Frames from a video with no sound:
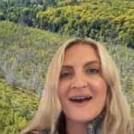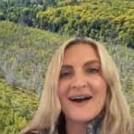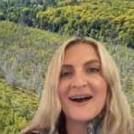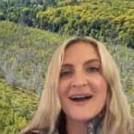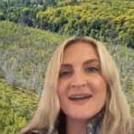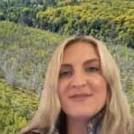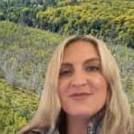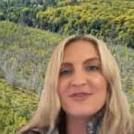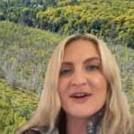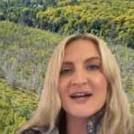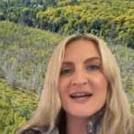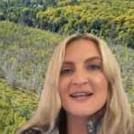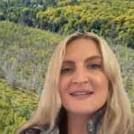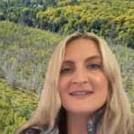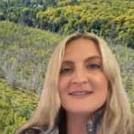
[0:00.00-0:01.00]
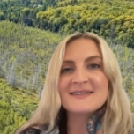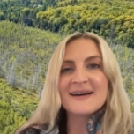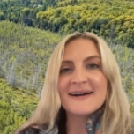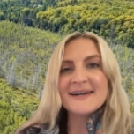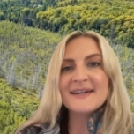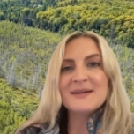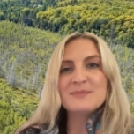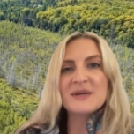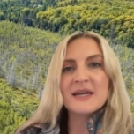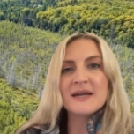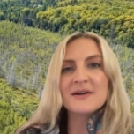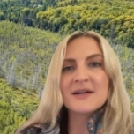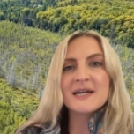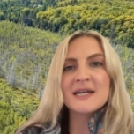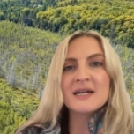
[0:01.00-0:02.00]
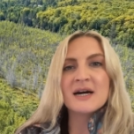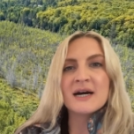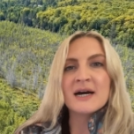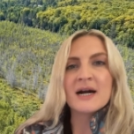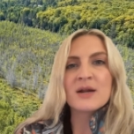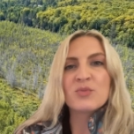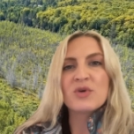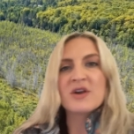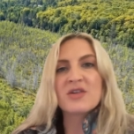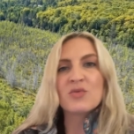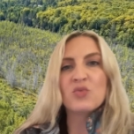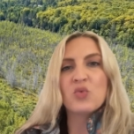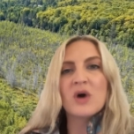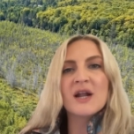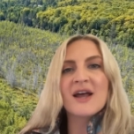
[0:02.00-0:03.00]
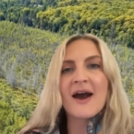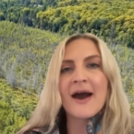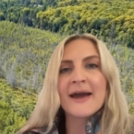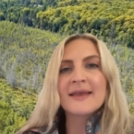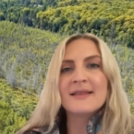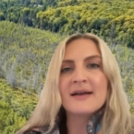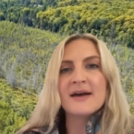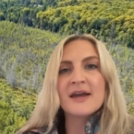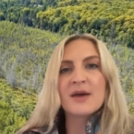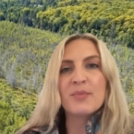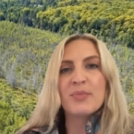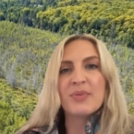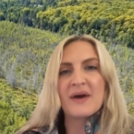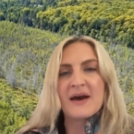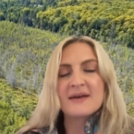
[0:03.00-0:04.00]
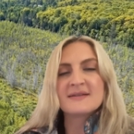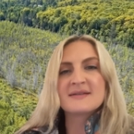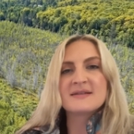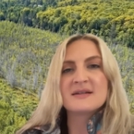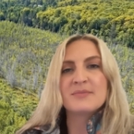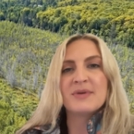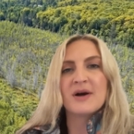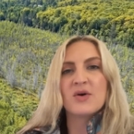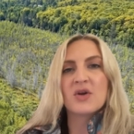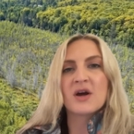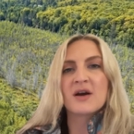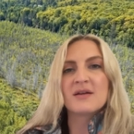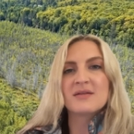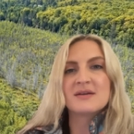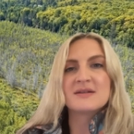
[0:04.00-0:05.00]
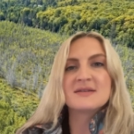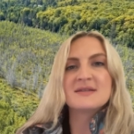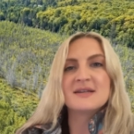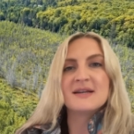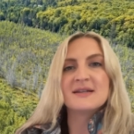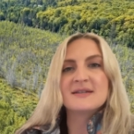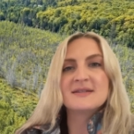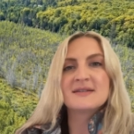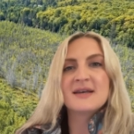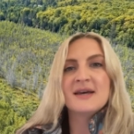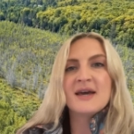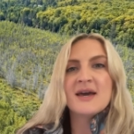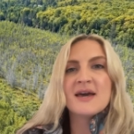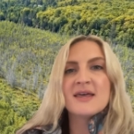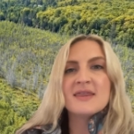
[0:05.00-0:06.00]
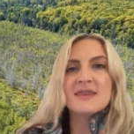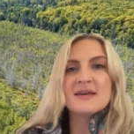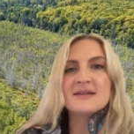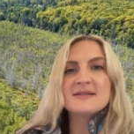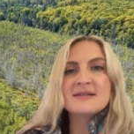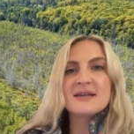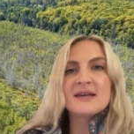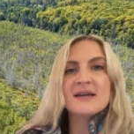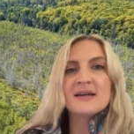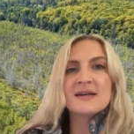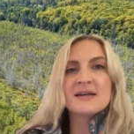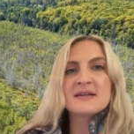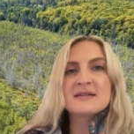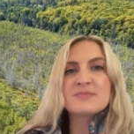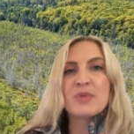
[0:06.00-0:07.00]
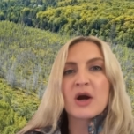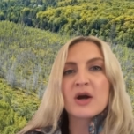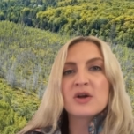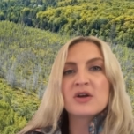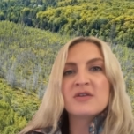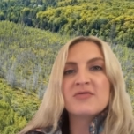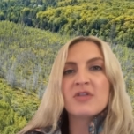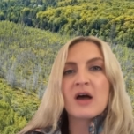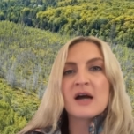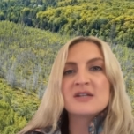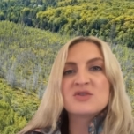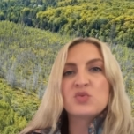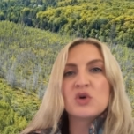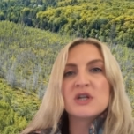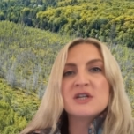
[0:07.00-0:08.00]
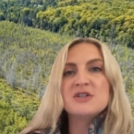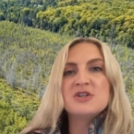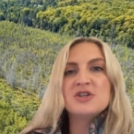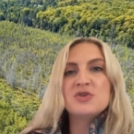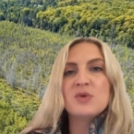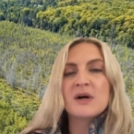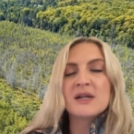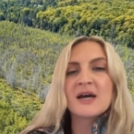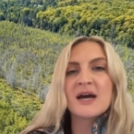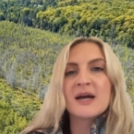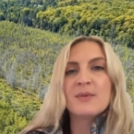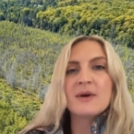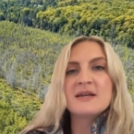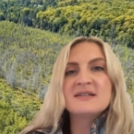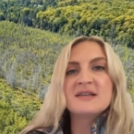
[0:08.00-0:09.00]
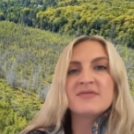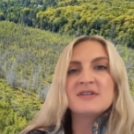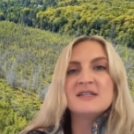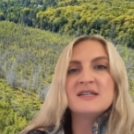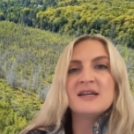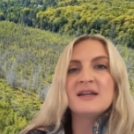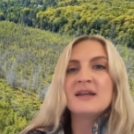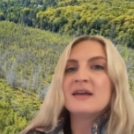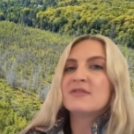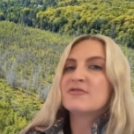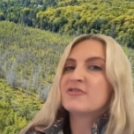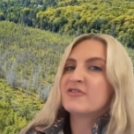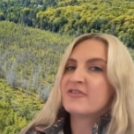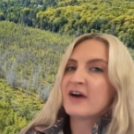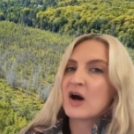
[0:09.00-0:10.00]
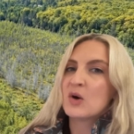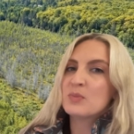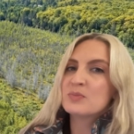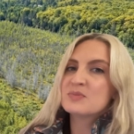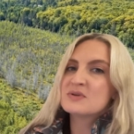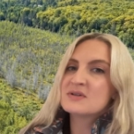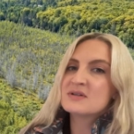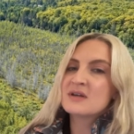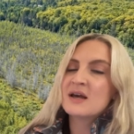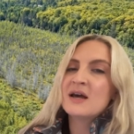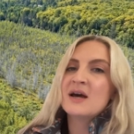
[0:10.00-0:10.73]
Hi friends, I am carrying on with what I like best about our listings. This is part of lots 1 and 2 on Highway 17 in Phelps,